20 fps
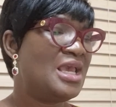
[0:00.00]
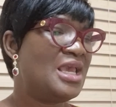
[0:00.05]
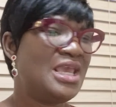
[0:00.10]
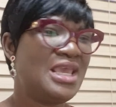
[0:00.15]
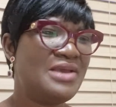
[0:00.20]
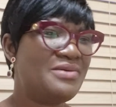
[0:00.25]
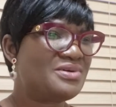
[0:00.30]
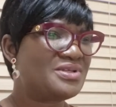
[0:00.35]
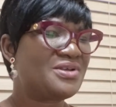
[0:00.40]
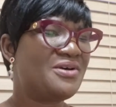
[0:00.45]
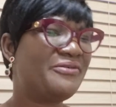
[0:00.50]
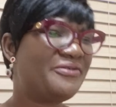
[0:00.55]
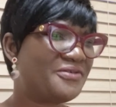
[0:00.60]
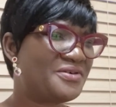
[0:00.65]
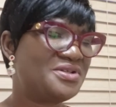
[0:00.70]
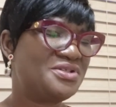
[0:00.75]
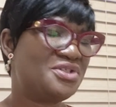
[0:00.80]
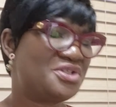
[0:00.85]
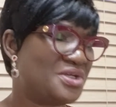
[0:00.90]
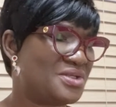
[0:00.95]
He was
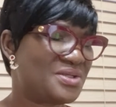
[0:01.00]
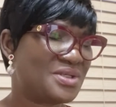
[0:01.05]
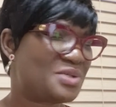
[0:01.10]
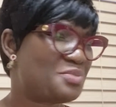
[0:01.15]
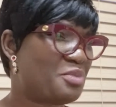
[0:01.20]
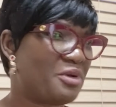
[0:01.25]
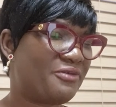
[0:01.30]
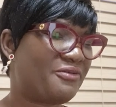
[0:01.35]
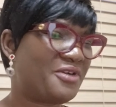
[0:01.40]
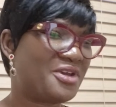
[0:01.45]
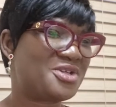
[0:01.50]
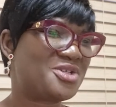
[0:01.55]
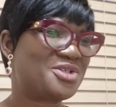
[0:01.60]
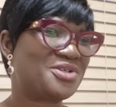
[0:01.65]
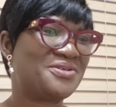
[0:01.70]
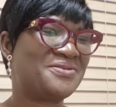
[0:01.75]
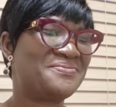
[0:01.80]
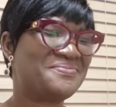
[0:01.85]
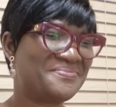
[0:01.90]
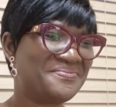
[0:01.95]
offering Jesus perfection.